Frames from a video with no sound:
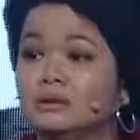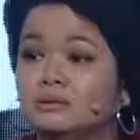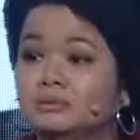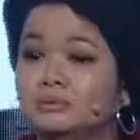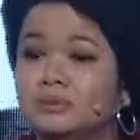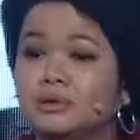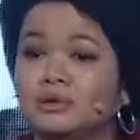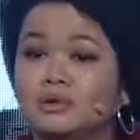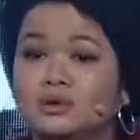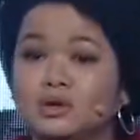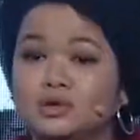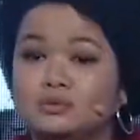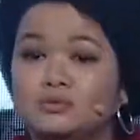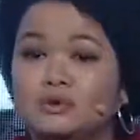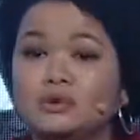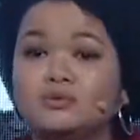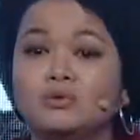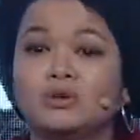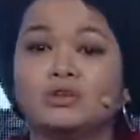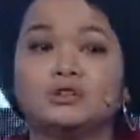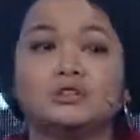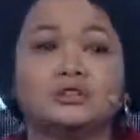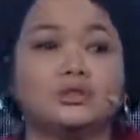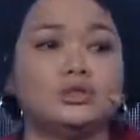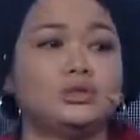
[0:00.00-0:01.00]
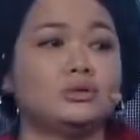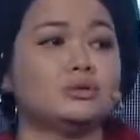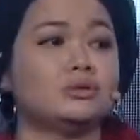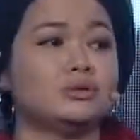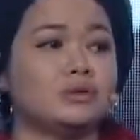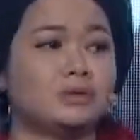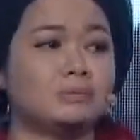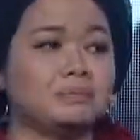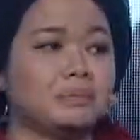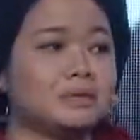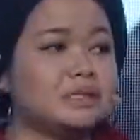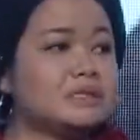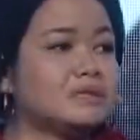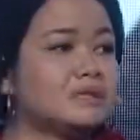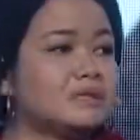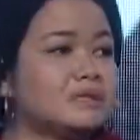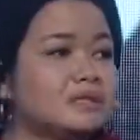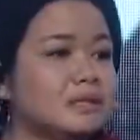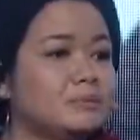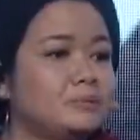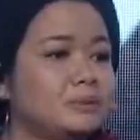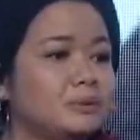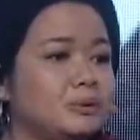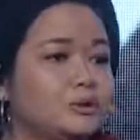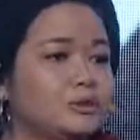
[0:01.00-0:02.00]
Because we want to use the business
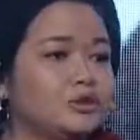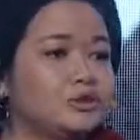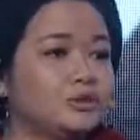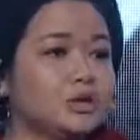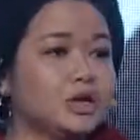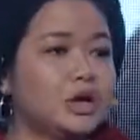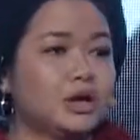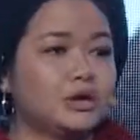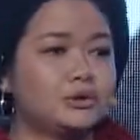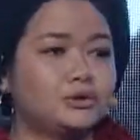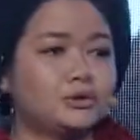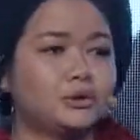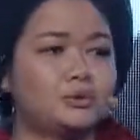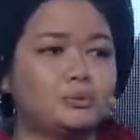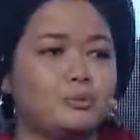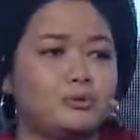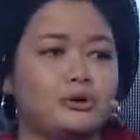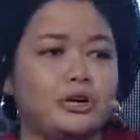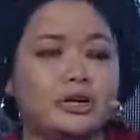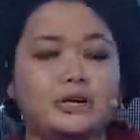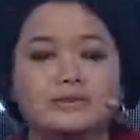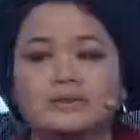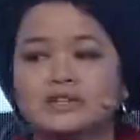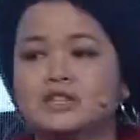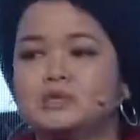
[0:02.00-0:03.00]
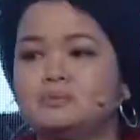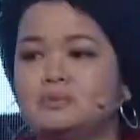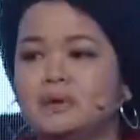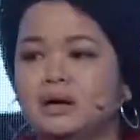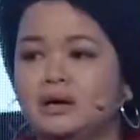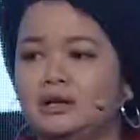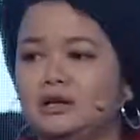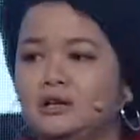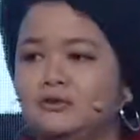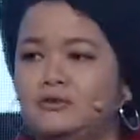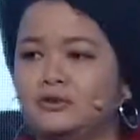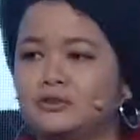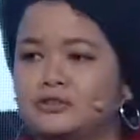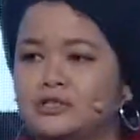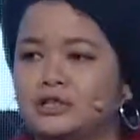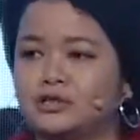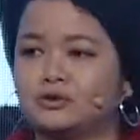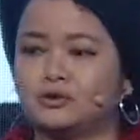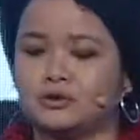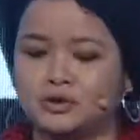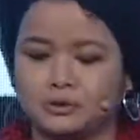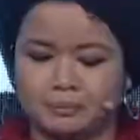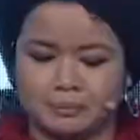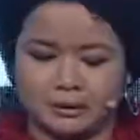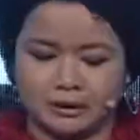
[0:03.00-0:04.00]
approach to bring this biodiversity to the
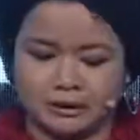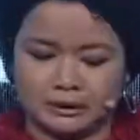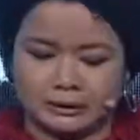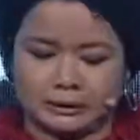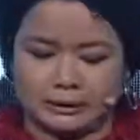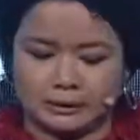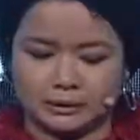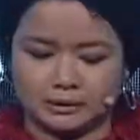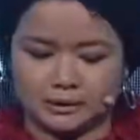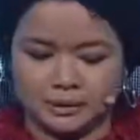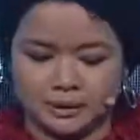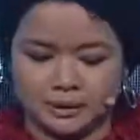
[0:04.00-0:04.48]
market.